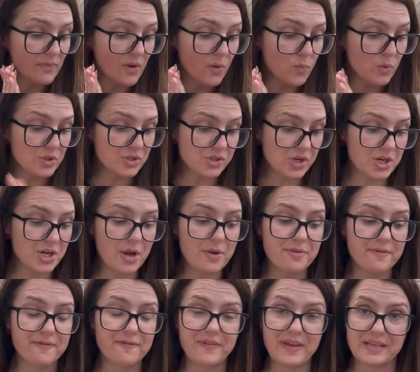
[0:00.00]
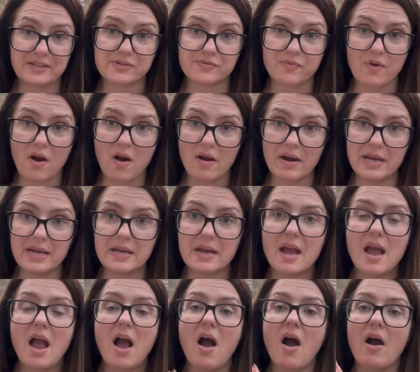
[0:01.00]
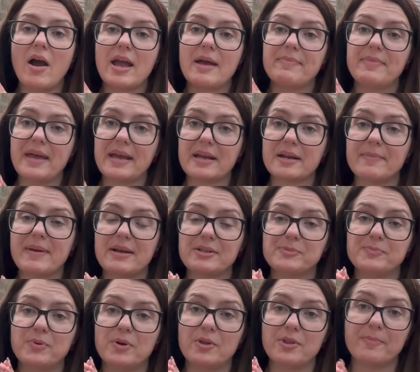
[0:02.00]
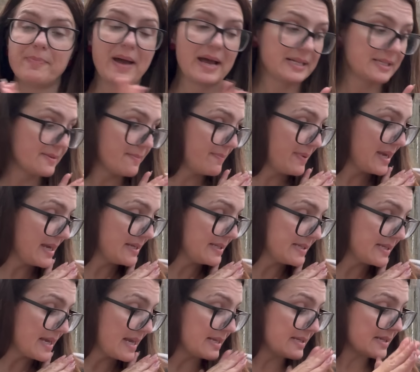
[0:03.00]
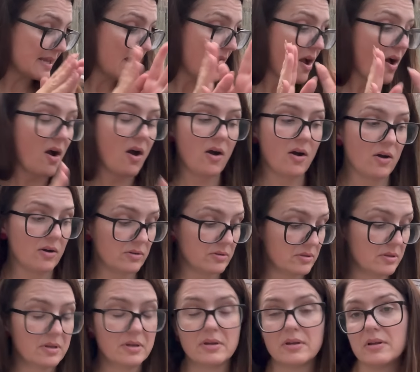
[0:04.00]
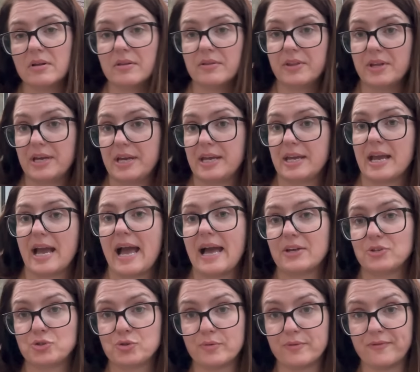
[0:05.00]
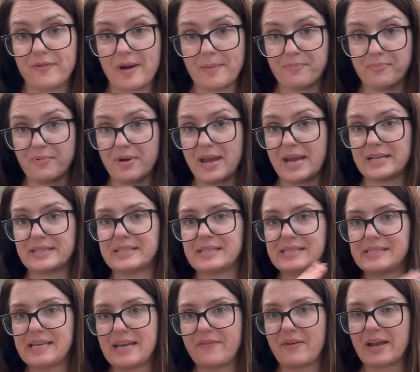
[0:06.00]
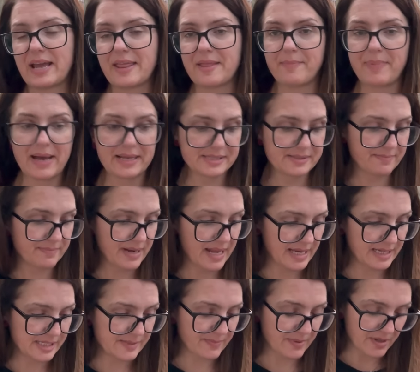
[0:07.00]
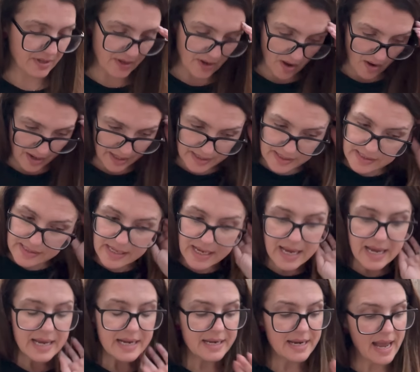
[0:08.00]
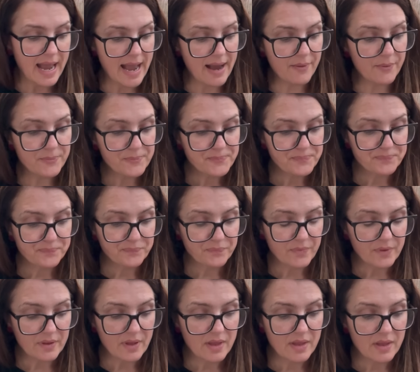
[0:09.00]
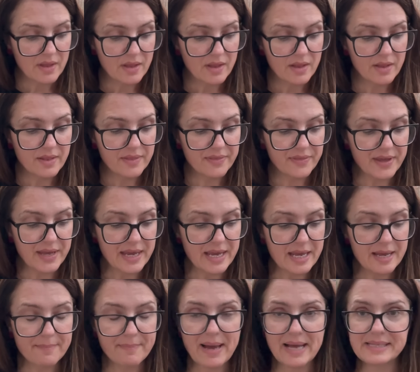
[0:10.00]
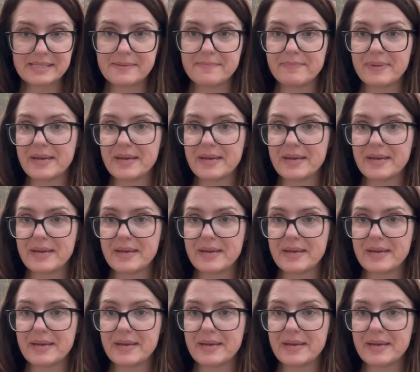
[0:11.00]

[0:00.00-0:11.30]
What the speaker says: once I know the fits right, I am then going to be able to put the pattern pieces on the actual fabric to see if I can get the pattern placement nice. Now the pattern